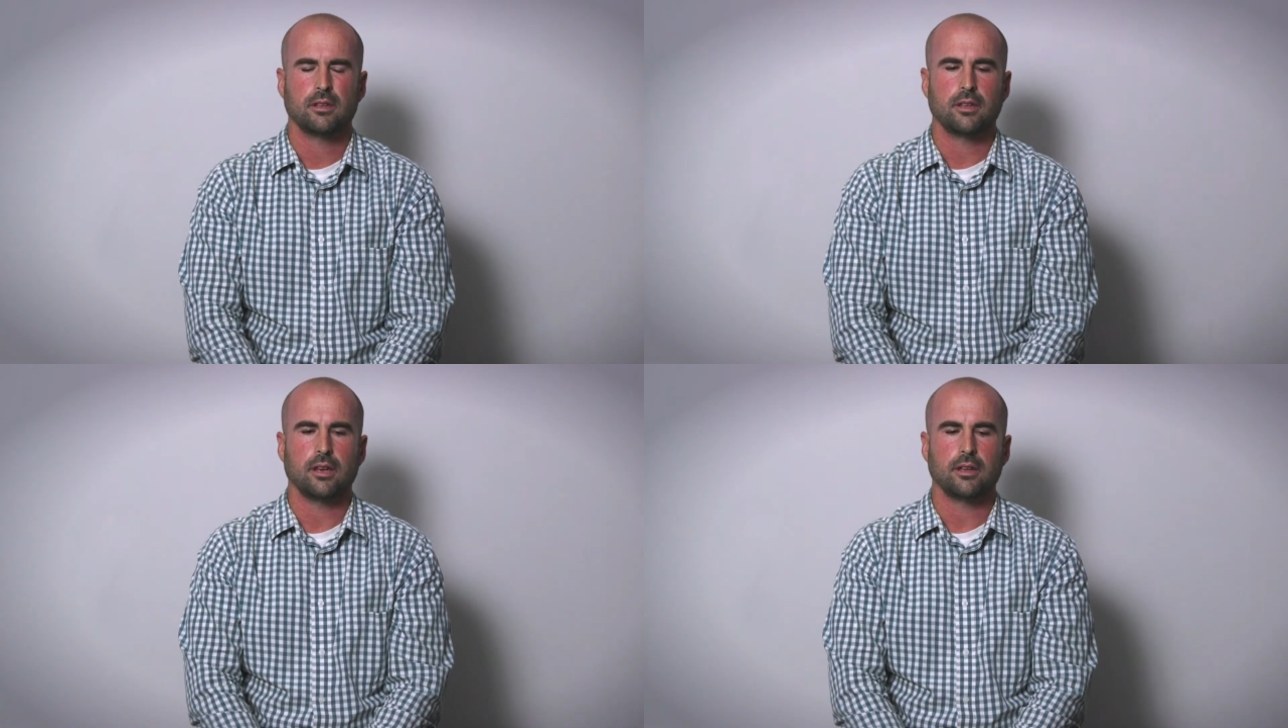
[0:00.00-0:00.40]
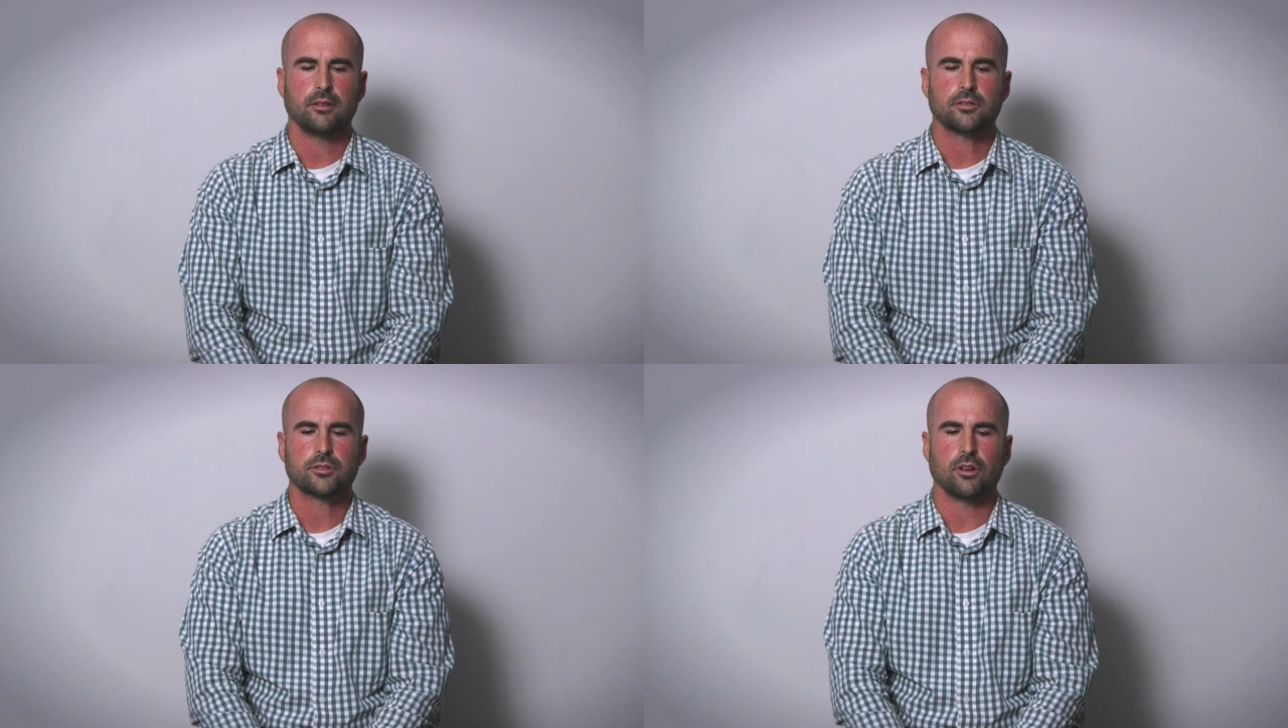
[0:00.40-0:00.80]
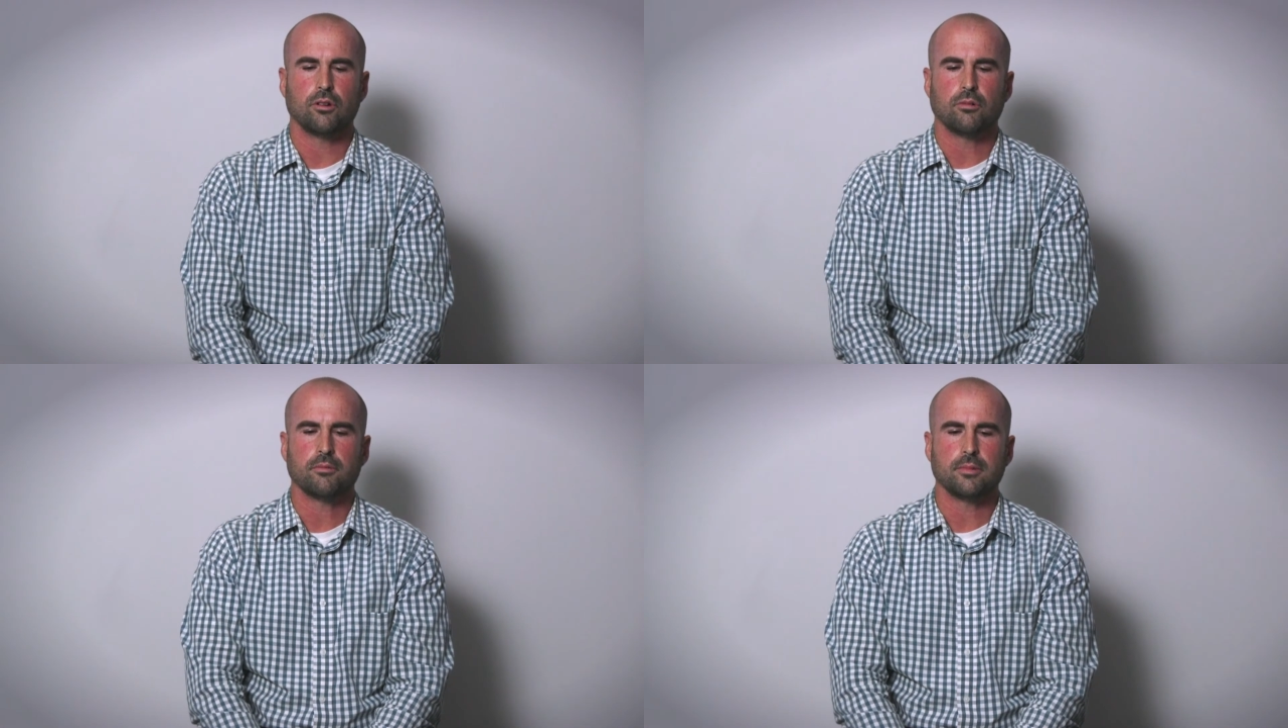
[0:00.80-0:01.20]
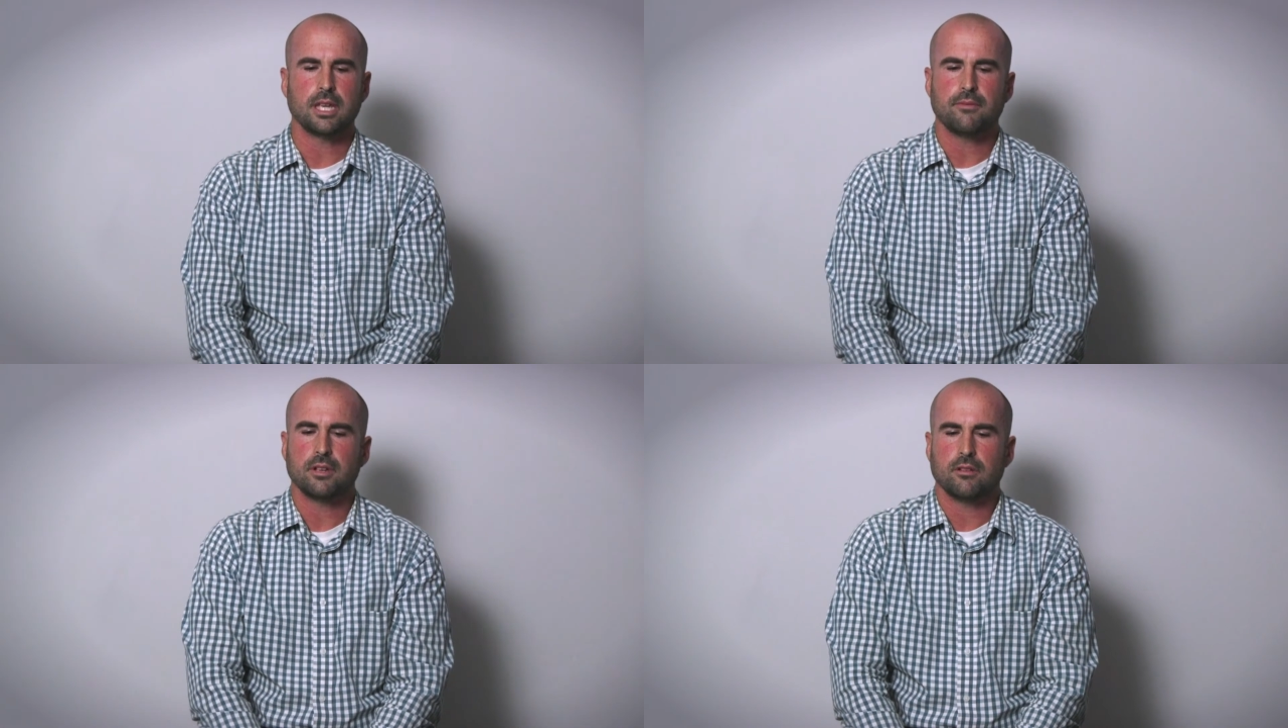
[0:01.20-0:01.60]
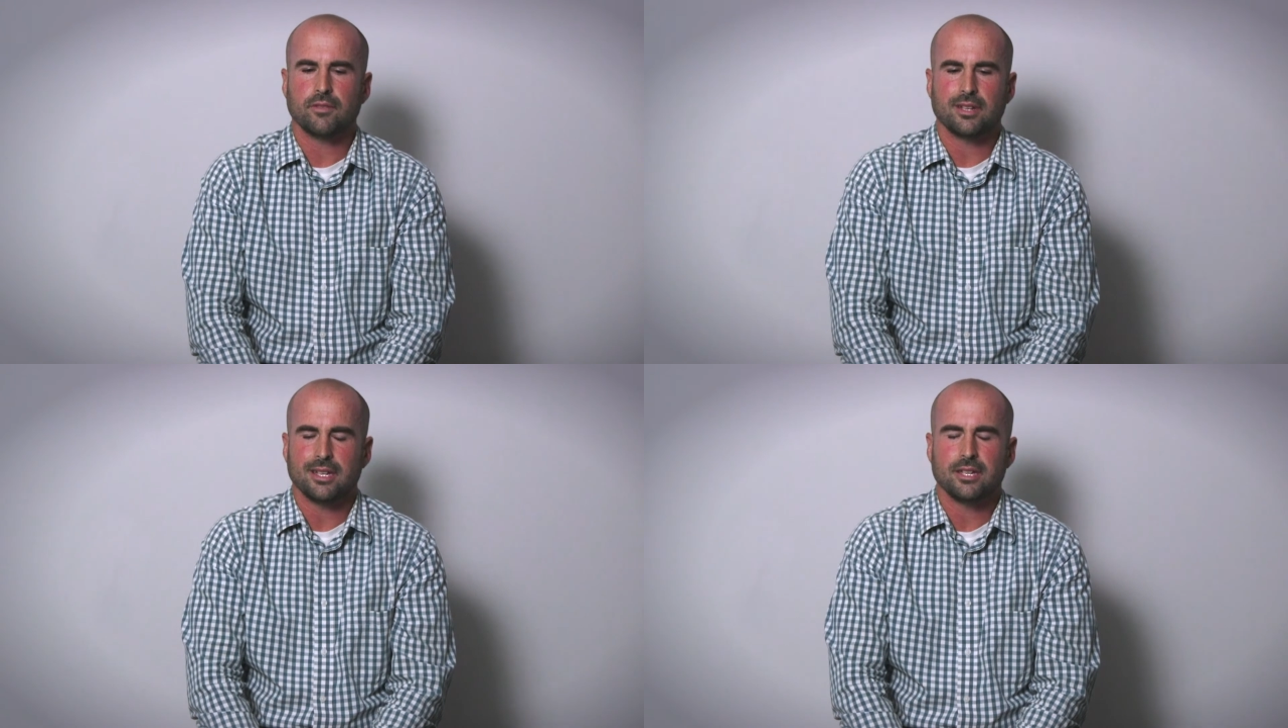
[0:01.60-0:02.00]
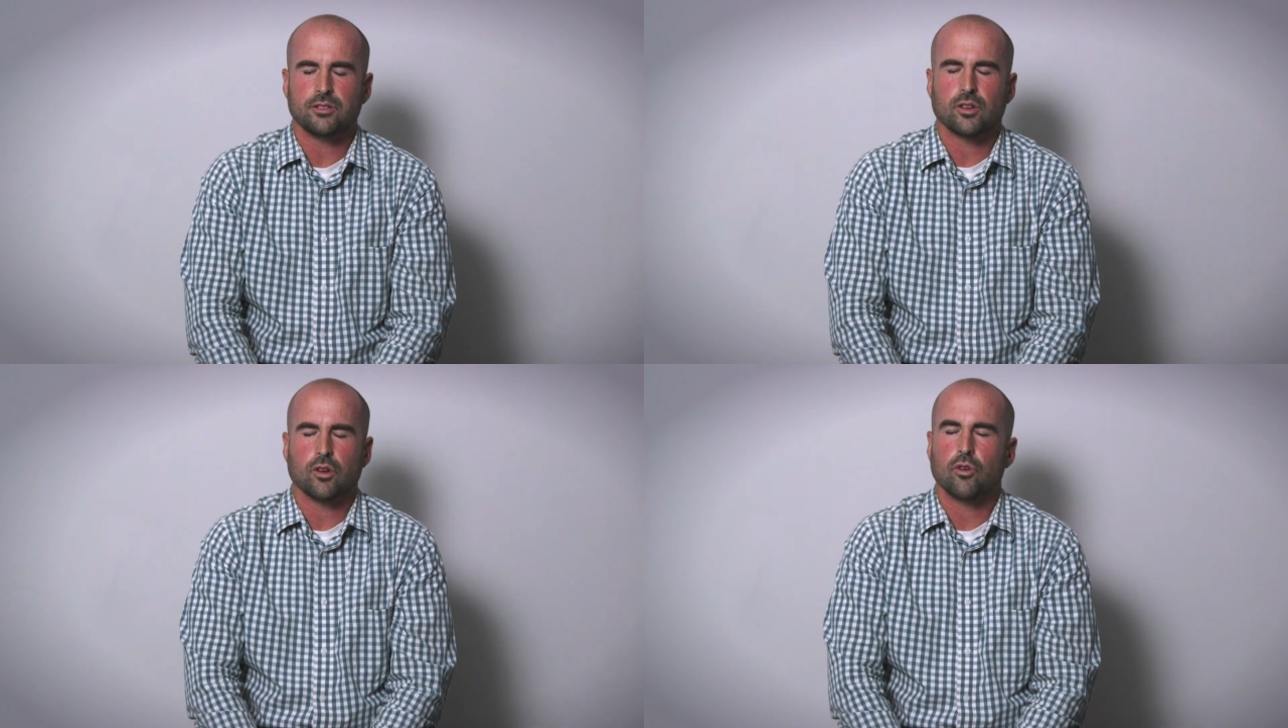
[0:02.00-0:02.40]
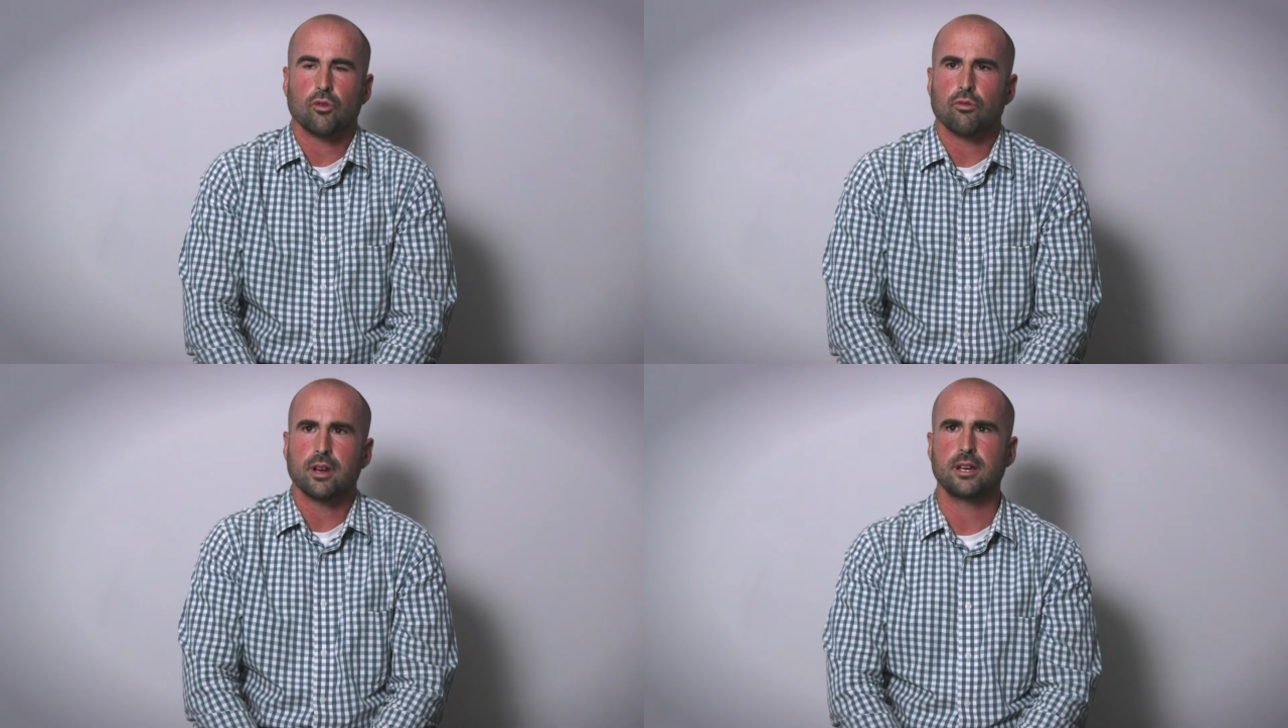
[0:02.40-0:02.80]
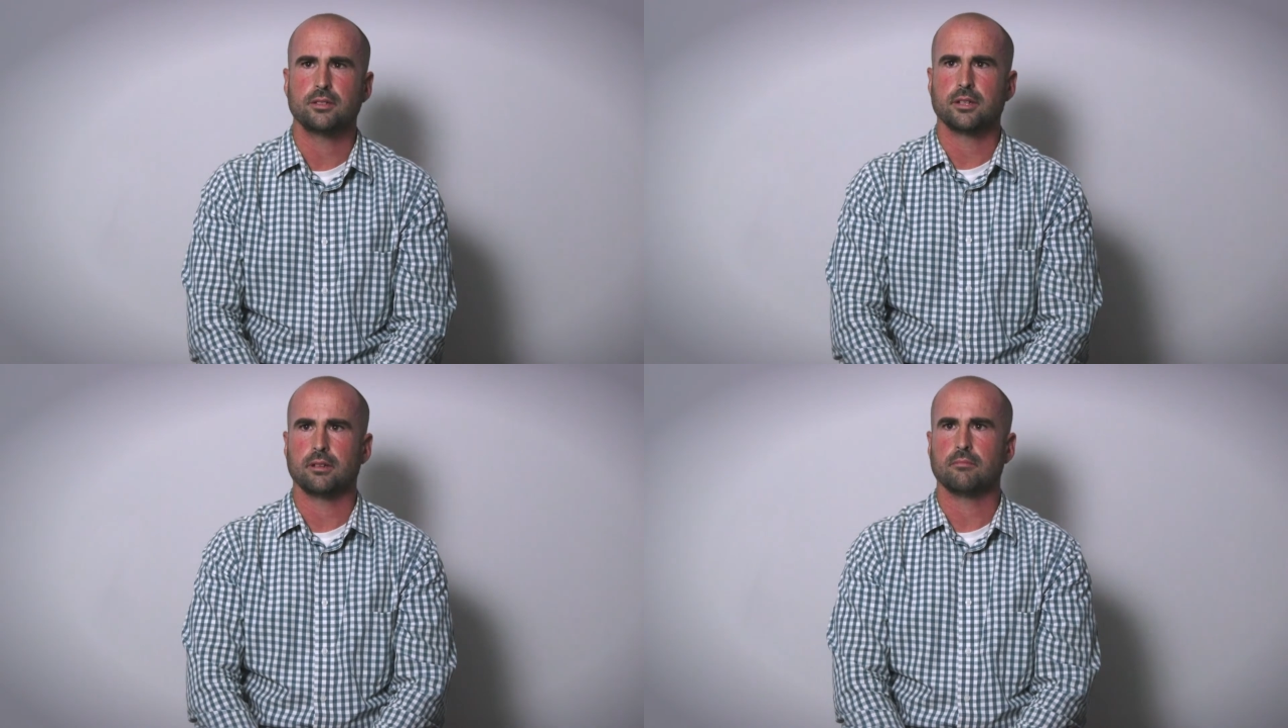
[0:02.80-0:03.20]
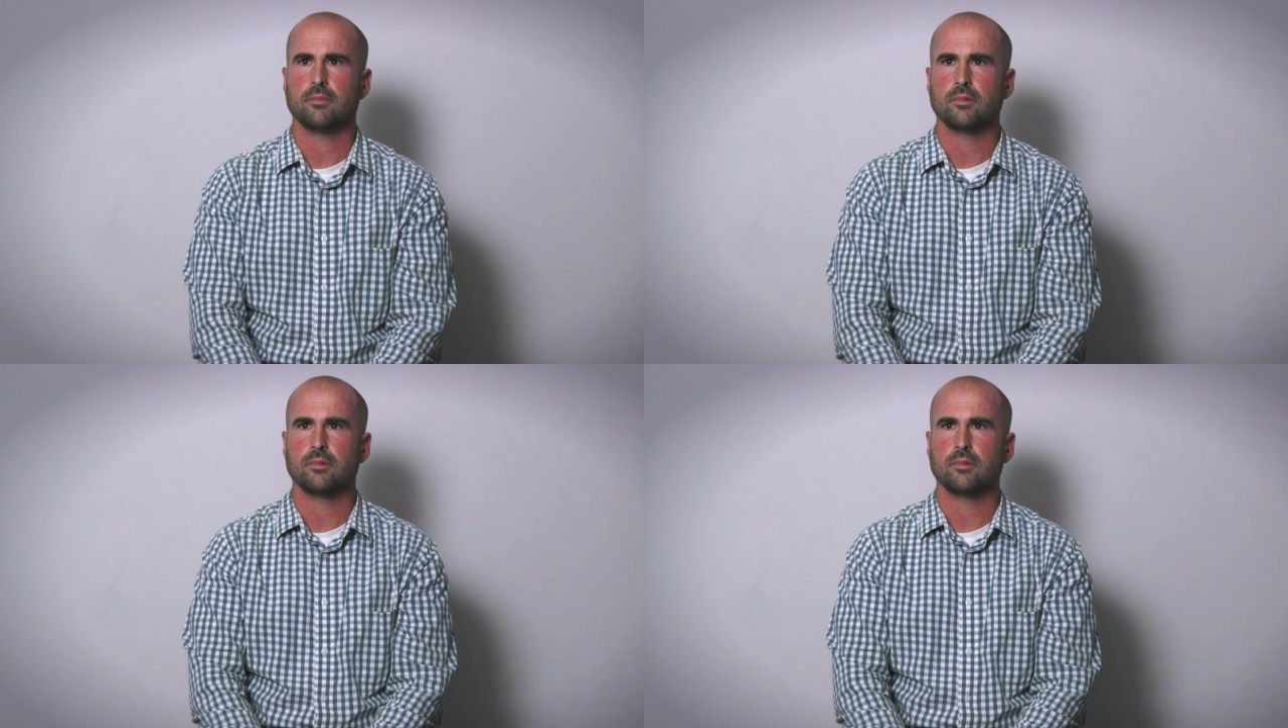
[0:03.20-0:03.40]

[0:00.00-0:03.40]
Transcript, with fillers: And so even if it is crazy,